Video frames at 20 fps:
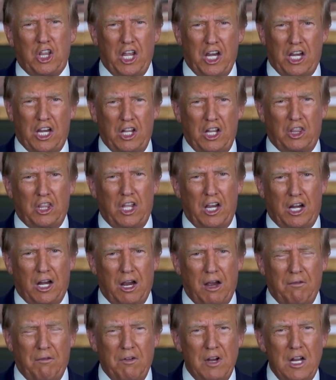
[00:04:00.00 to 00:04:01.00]
reactions
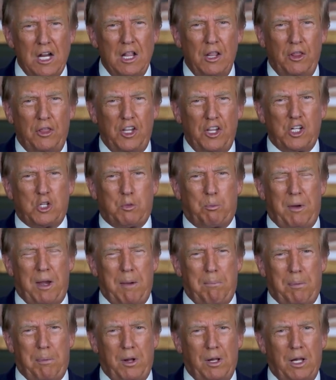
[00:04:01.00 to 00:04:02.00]
from both supporters and
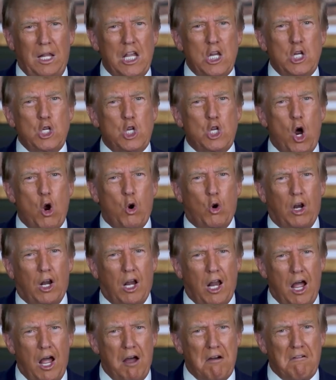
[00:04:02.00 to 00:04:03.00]
critics.
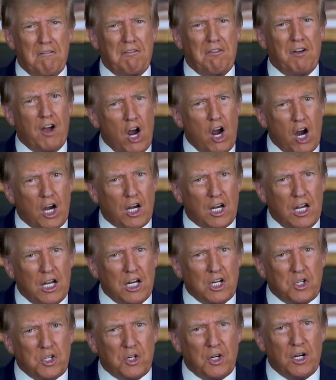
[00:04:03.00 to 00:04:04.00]
Trump's supporters
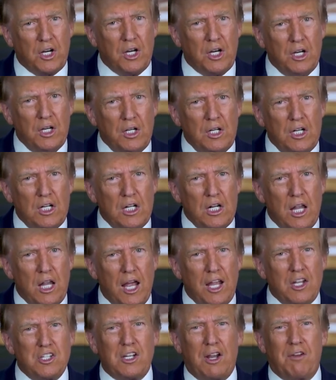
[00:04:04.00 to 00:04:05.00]
hailed his strong stance
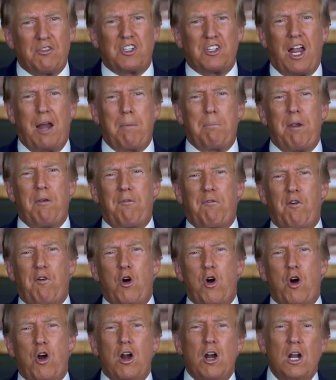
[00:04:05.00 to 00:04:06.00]
against what they perceive
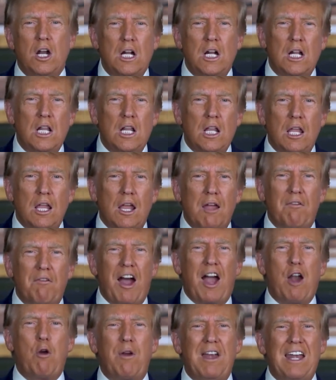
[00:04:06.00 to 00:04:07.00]
as globalist threats
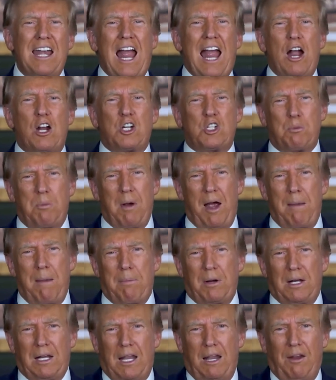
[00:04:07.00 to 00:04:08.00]
to American
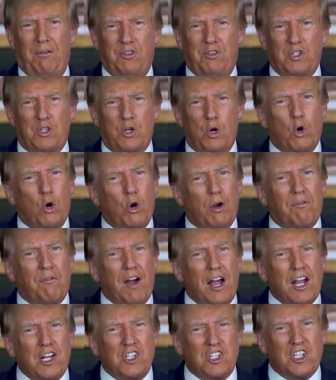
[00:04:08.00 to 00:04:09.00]
sovereignty.
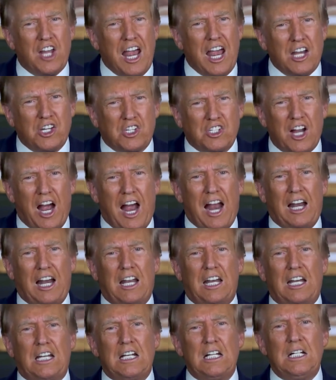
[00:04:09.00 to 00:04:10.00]
They applauded his
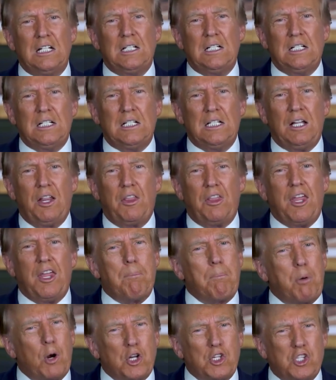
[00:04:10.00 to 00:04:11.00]
recognition of Tucker Carlson's
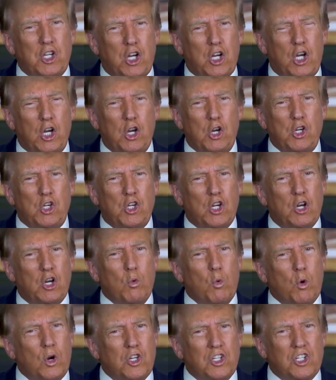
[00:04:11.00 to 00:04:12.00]
efforts in bringing
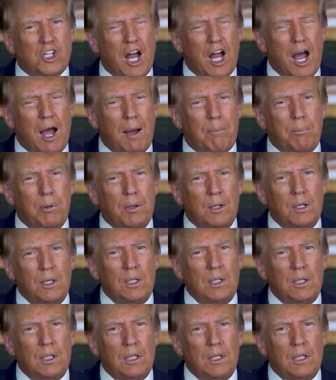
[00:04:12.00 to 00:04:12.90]
attention to these issues.